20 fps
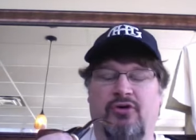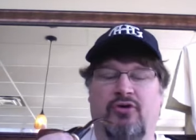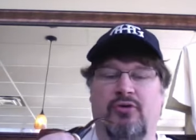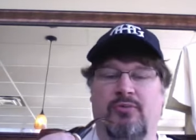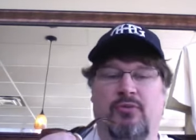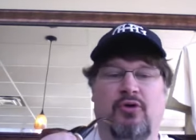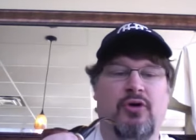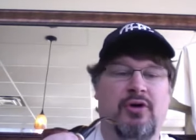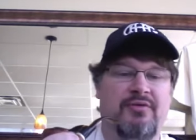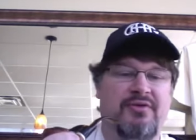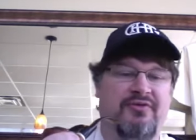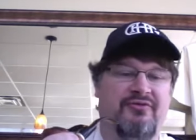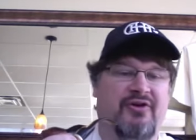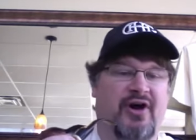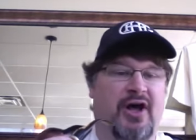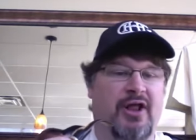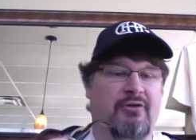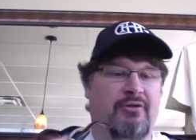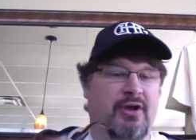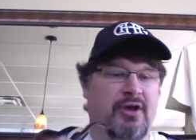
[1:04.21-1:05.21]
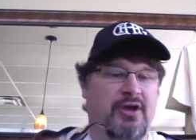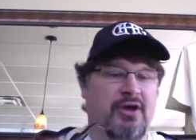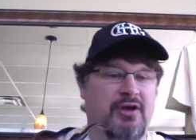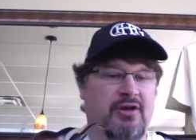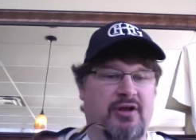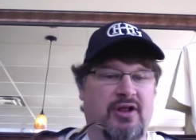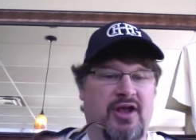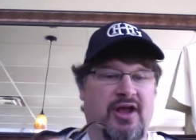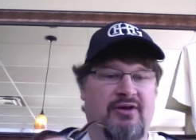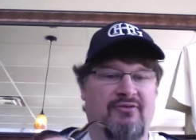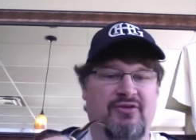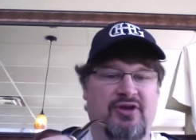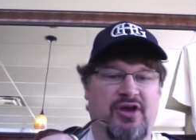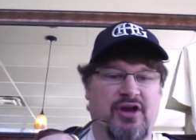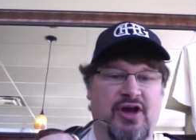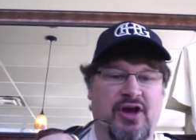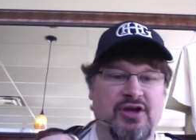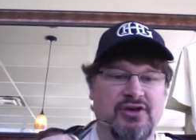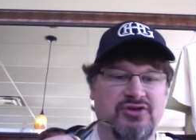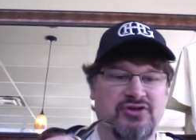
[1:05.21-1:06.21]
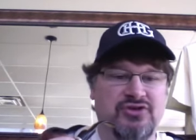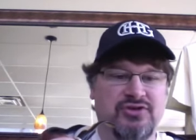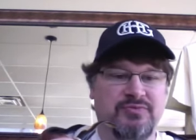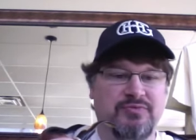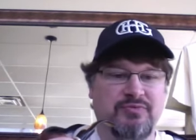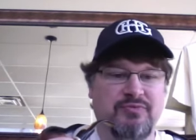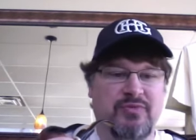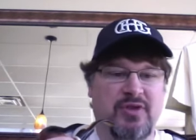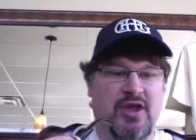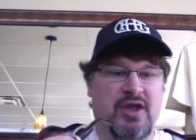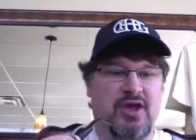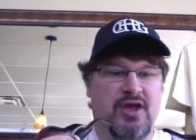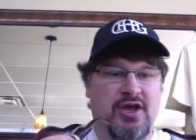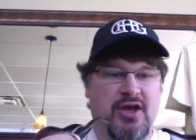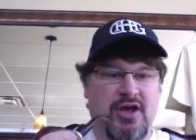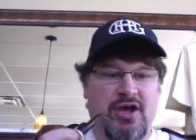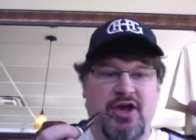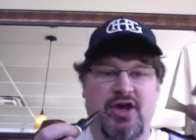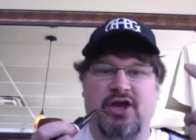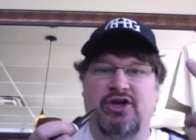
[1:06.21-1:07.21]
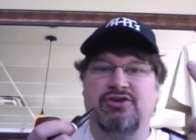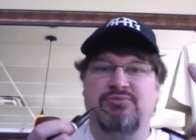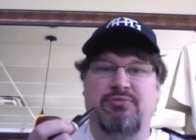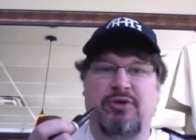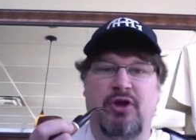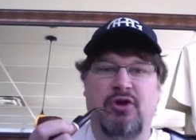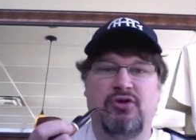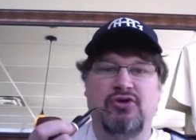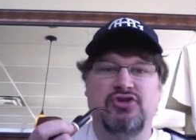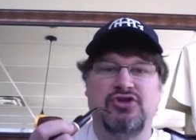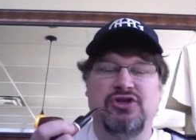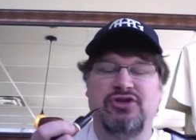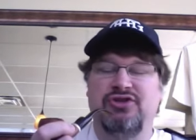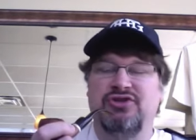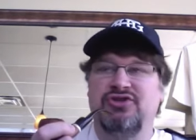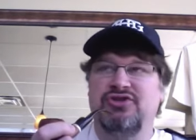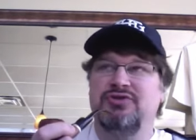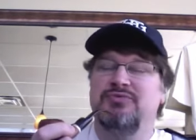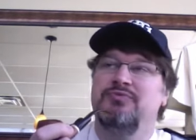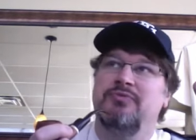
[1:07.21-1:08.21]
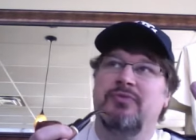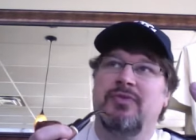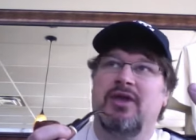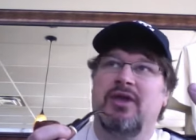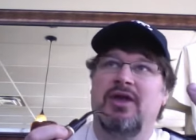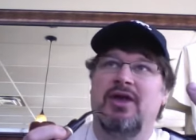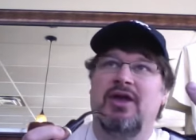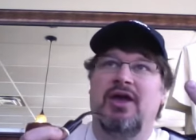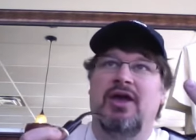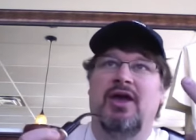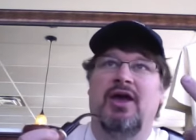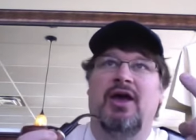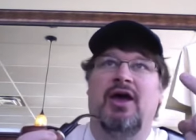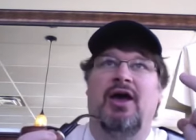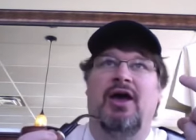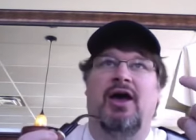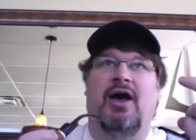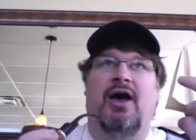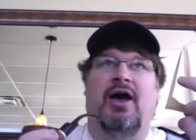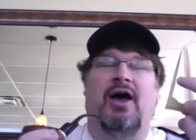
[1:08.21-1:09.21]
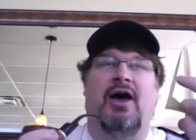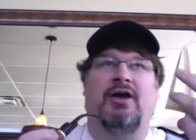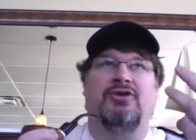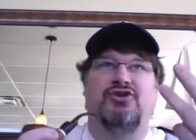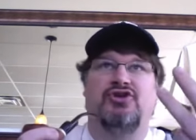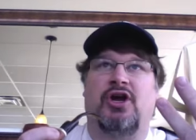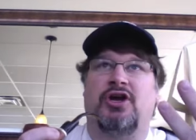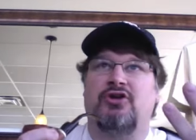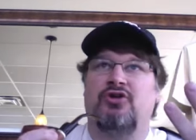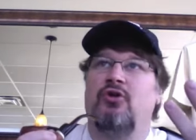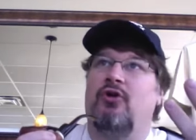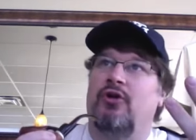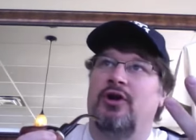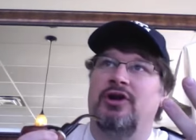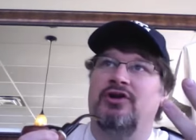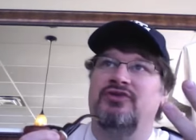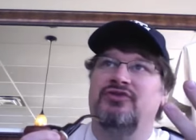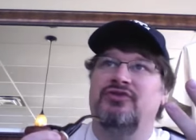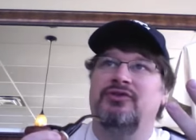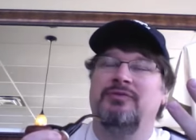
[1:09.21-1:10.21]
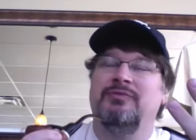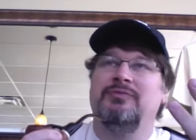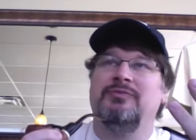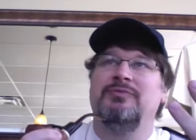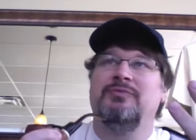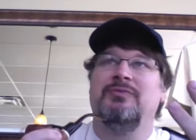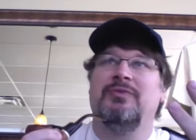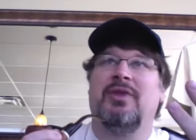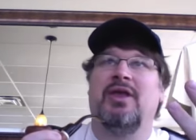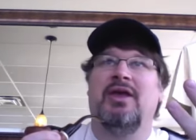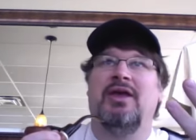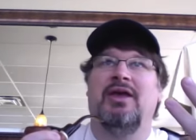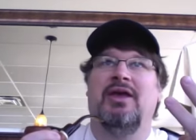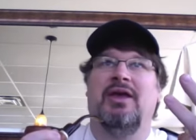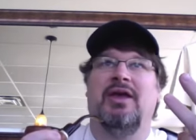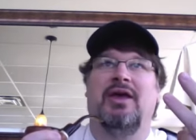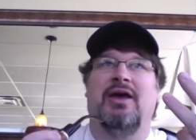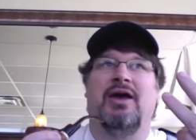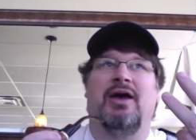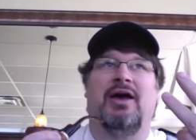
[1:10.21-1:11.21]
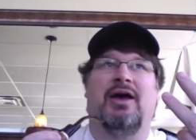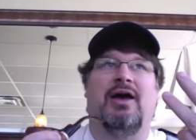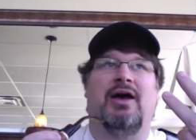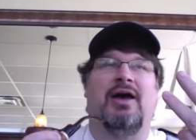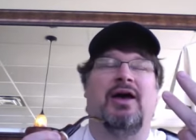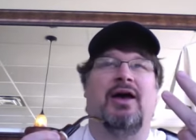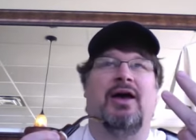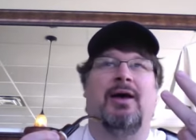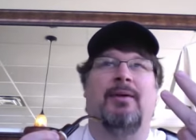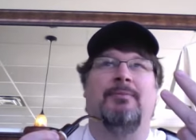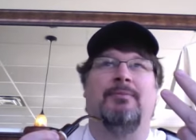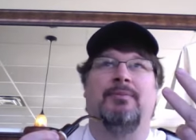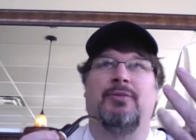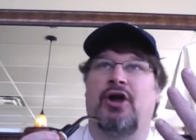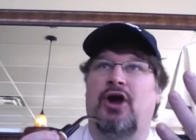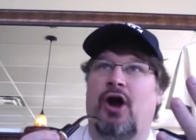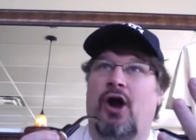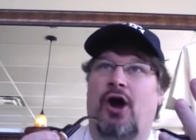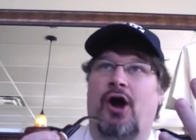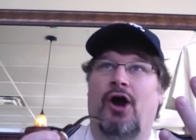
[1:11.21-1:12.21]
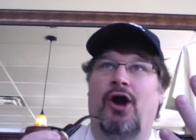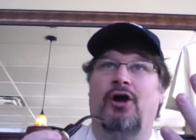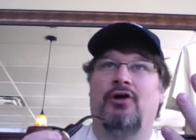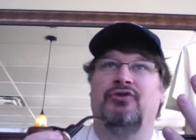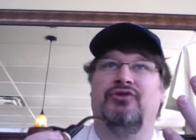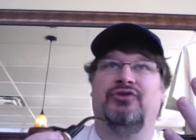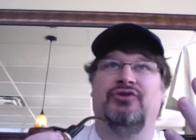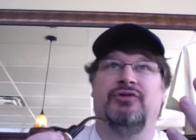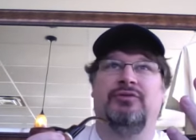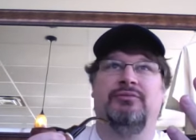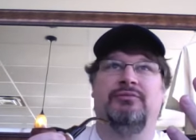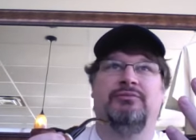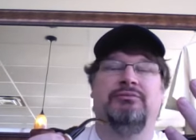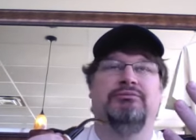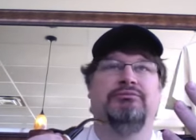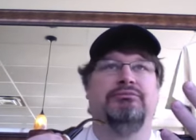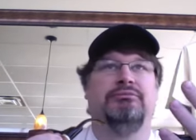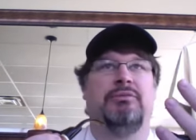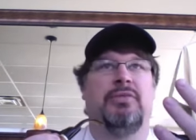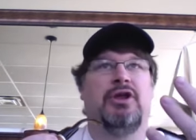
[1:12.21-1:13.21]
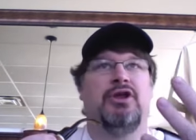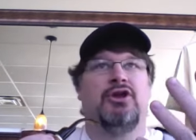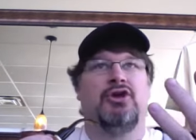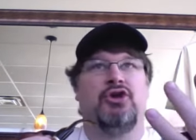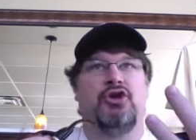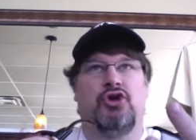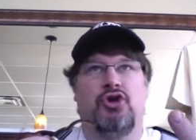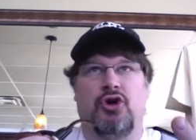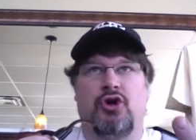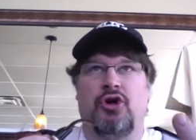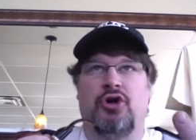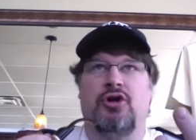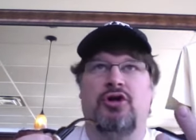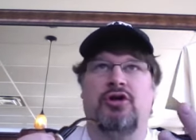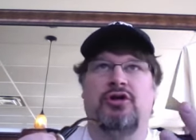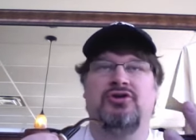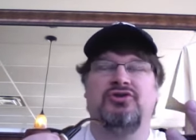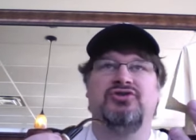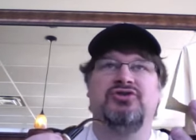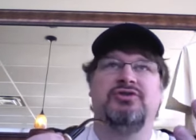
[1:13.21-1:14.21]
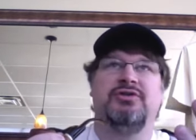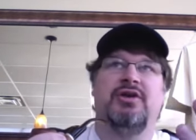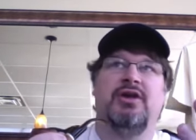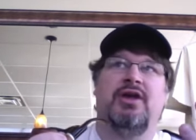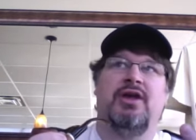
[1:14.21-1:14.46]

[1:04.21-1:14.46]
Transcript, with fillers: or more of the following. It'll have guns, explosions, uh, Chuck Norris, um, cars, girls,